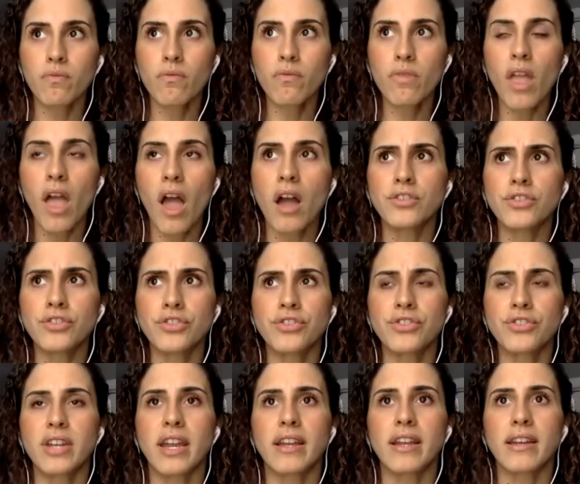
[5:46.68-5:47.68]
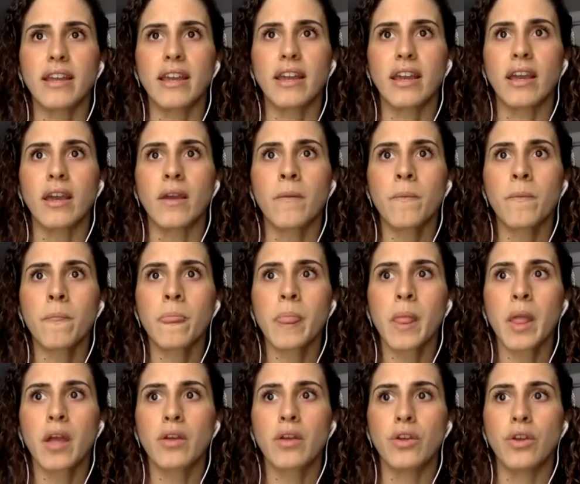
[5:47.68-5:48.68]
understanding
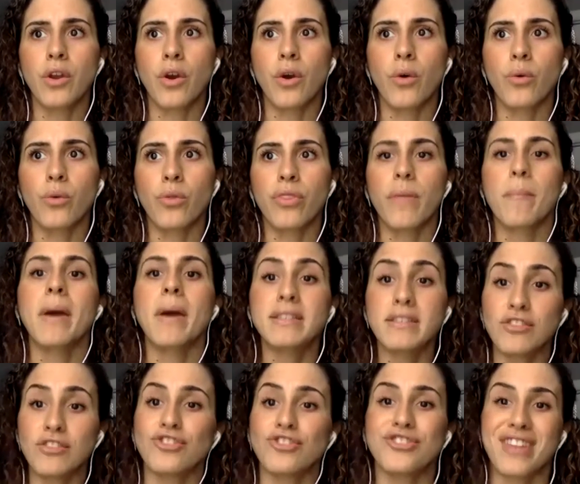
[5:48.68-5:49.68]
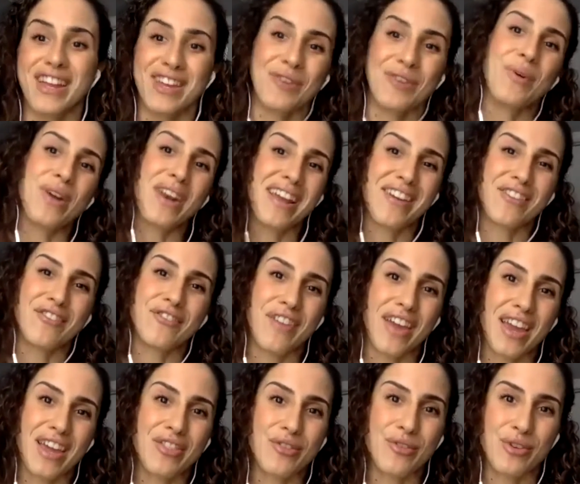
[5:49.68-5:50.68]
the messages that you want to
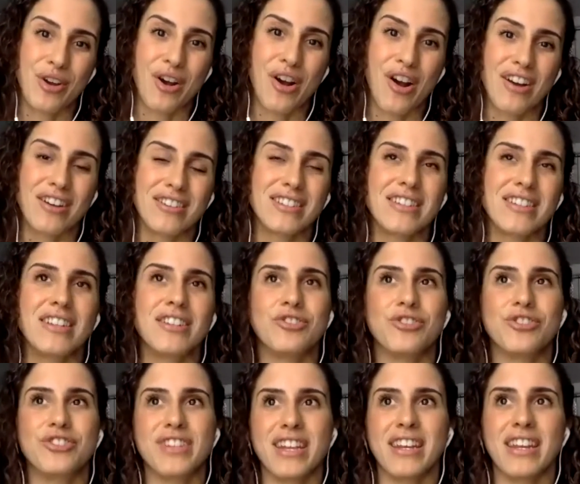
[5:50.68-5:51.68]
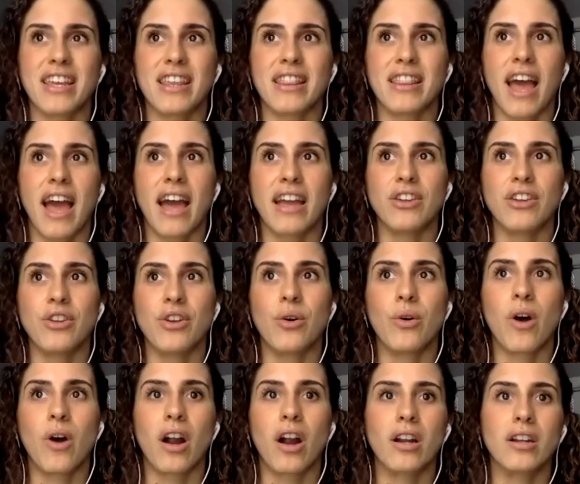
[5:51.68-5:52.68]
convey through your art, and understanding that
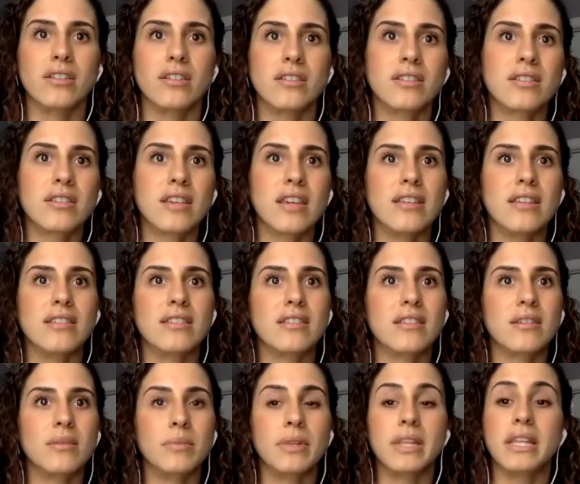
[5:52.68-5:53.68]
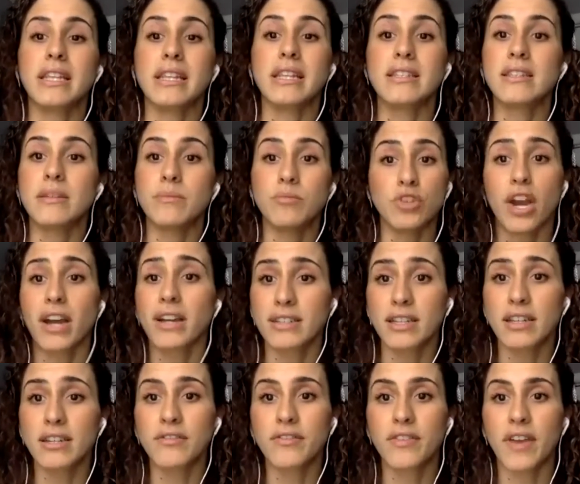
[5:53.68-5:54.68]
art is completely
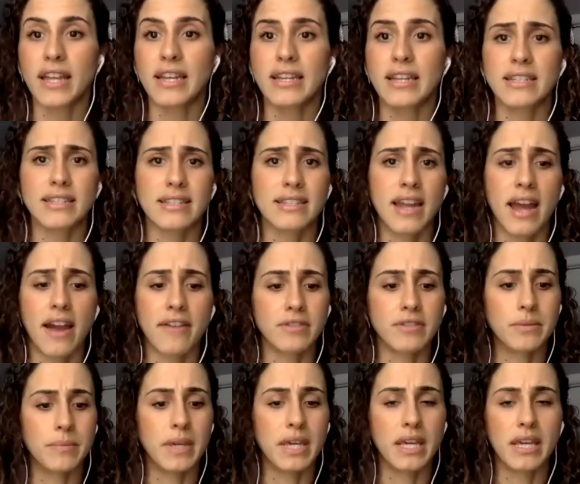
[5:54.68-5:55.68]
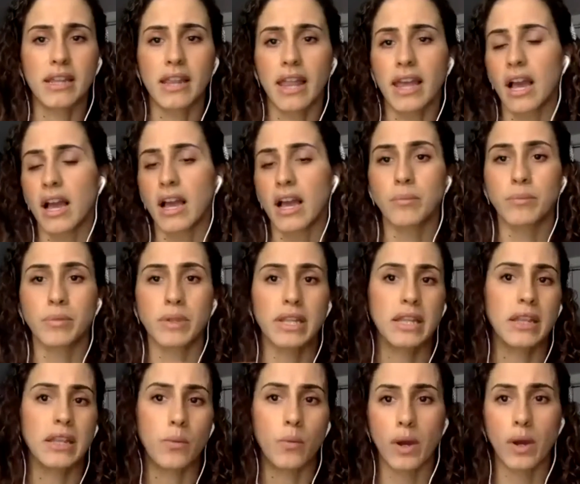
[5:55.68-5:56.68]
subjective and it doesn't have to be like a
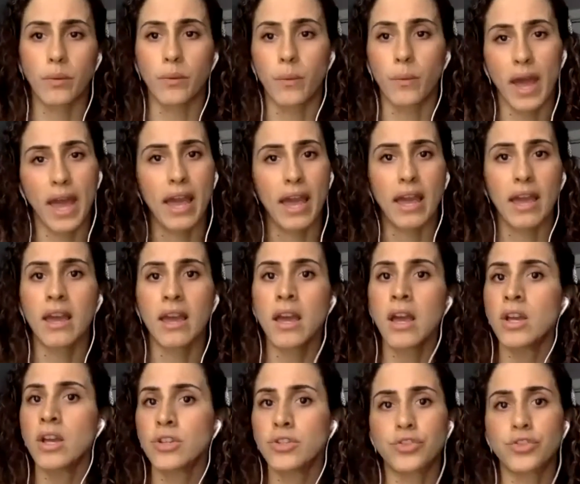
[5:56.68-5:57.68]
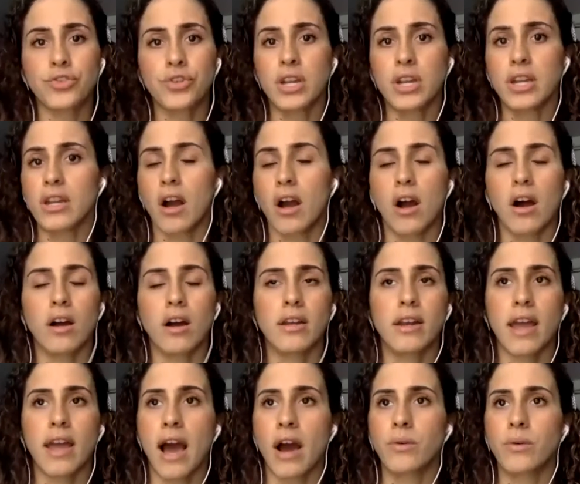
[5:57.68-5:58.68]
completely one way street on
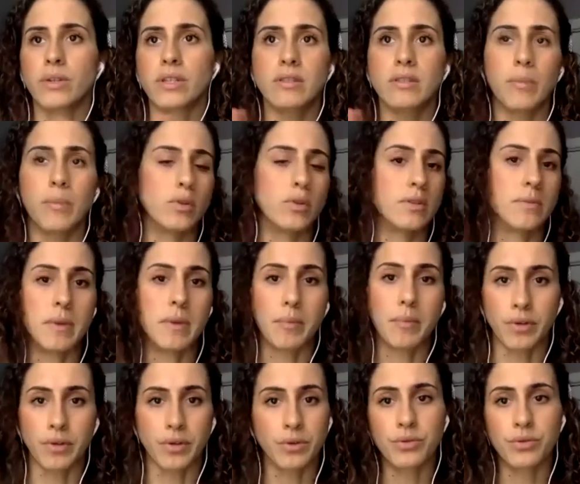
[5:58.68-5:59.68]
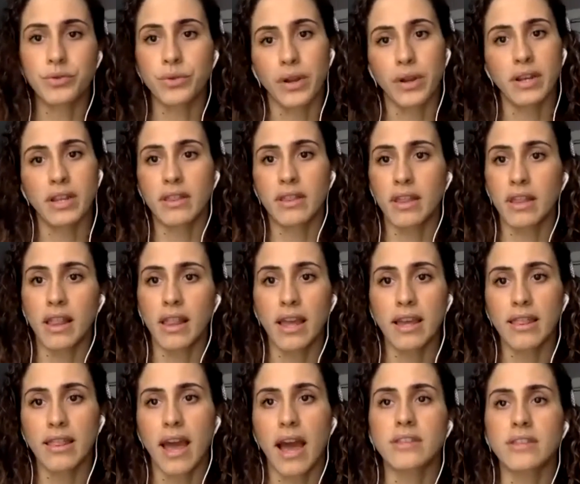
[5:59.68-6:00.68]
how it's supposed to be produced or anything
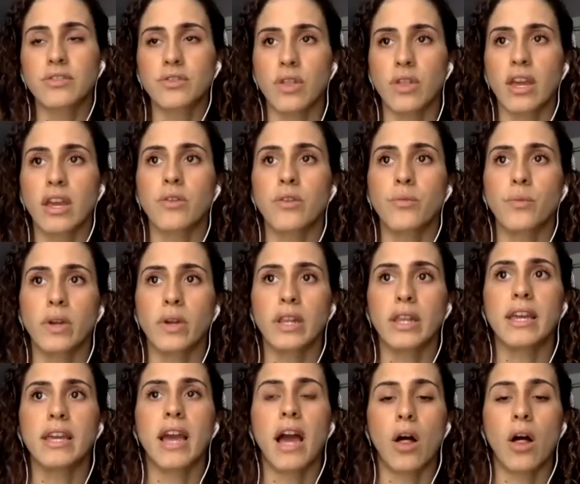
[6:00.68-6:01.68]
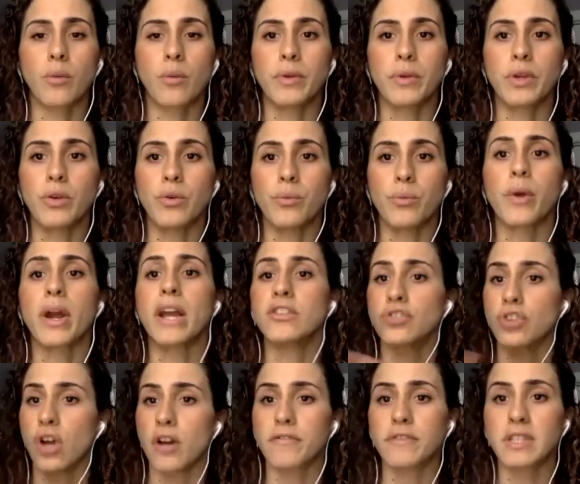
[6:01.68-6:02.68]
like that. So they can really help you branch
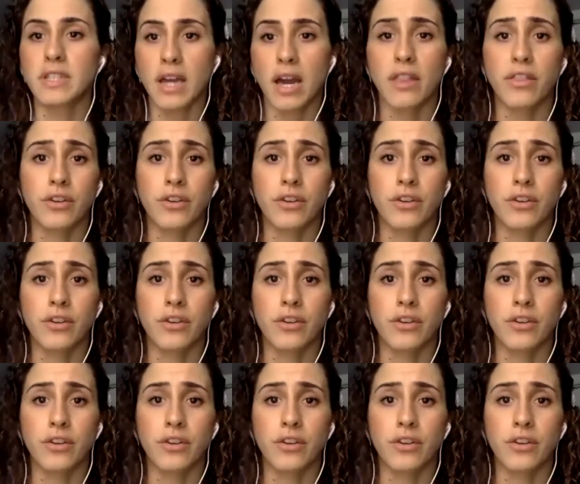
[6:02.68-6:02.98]
off into other